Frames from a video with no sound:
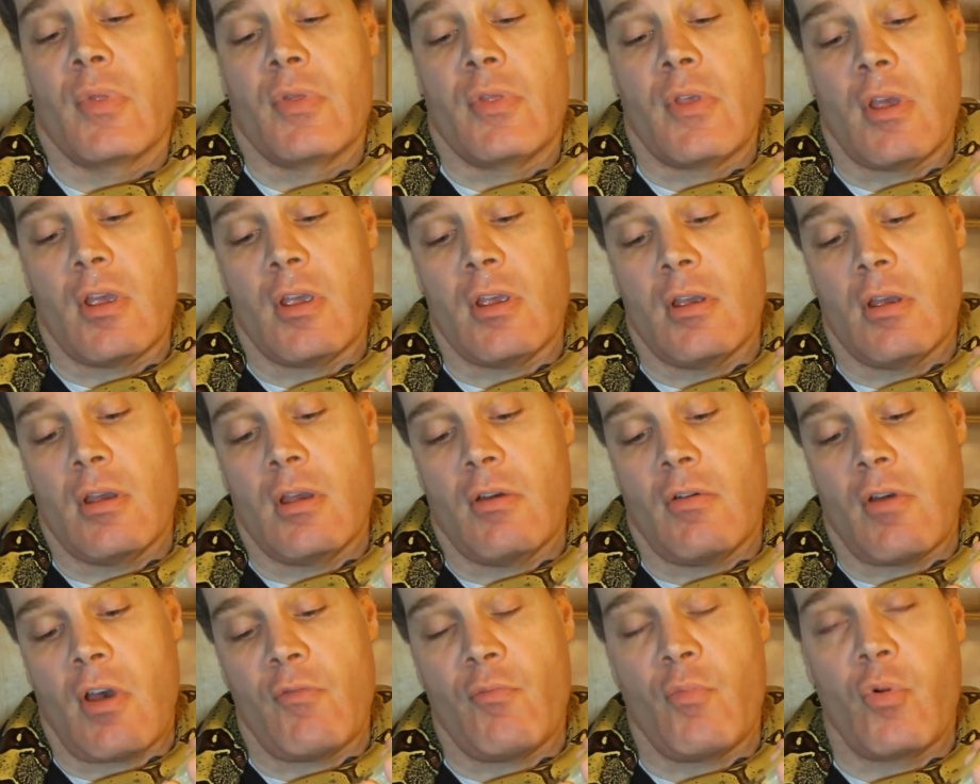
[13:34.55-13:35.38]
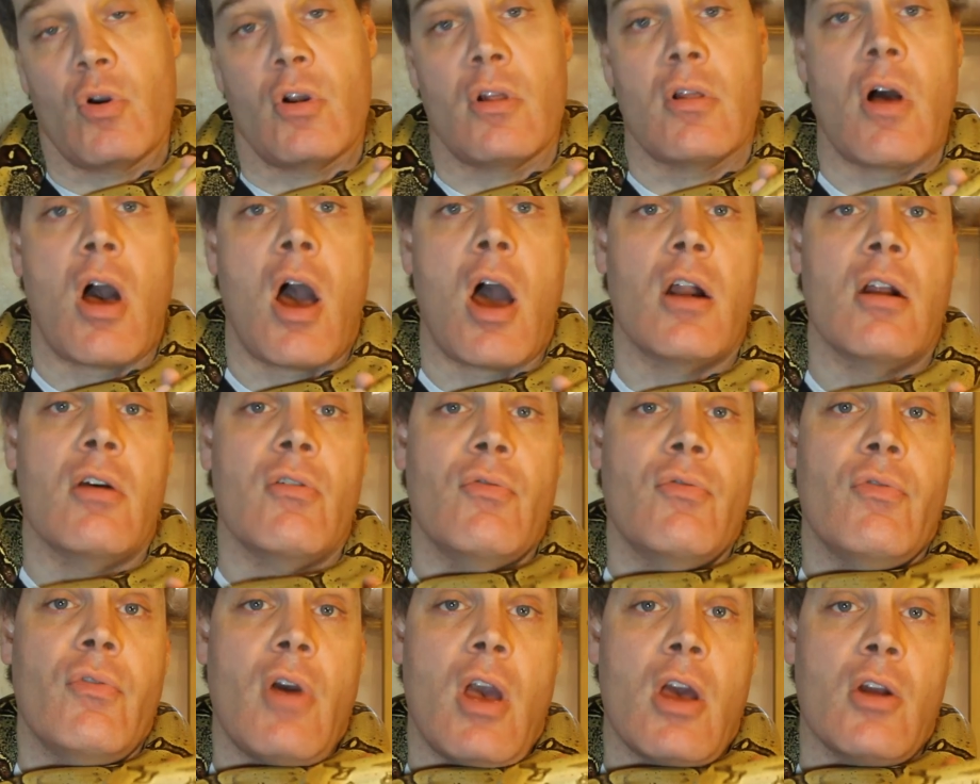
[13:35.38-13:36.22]
They have put a lot
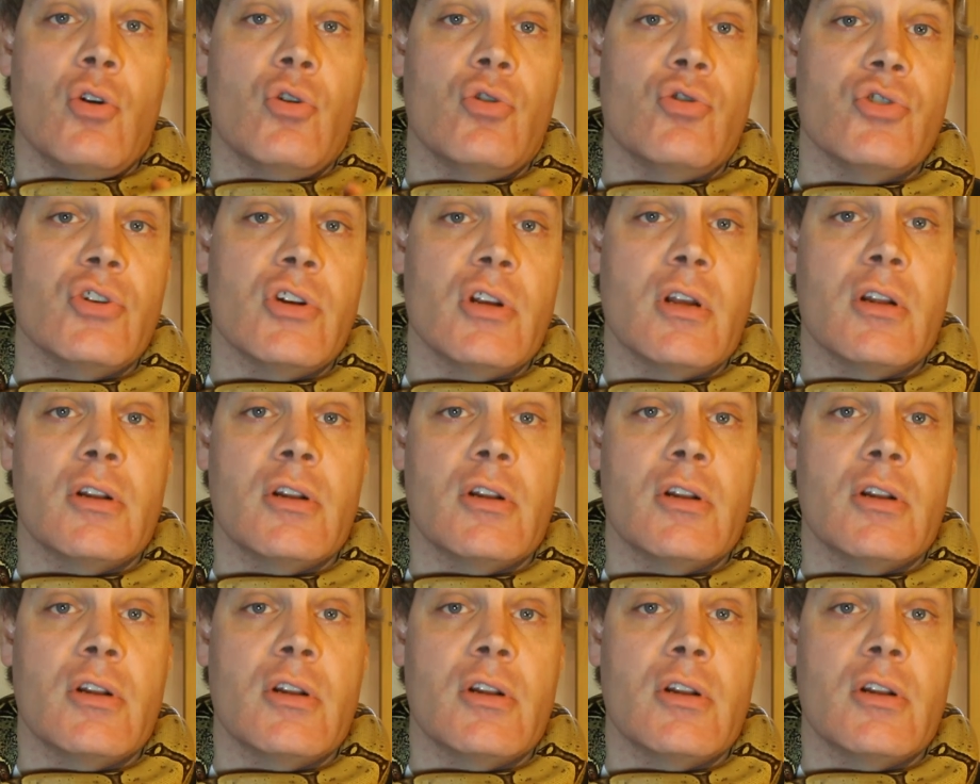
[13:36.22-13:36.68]
of energy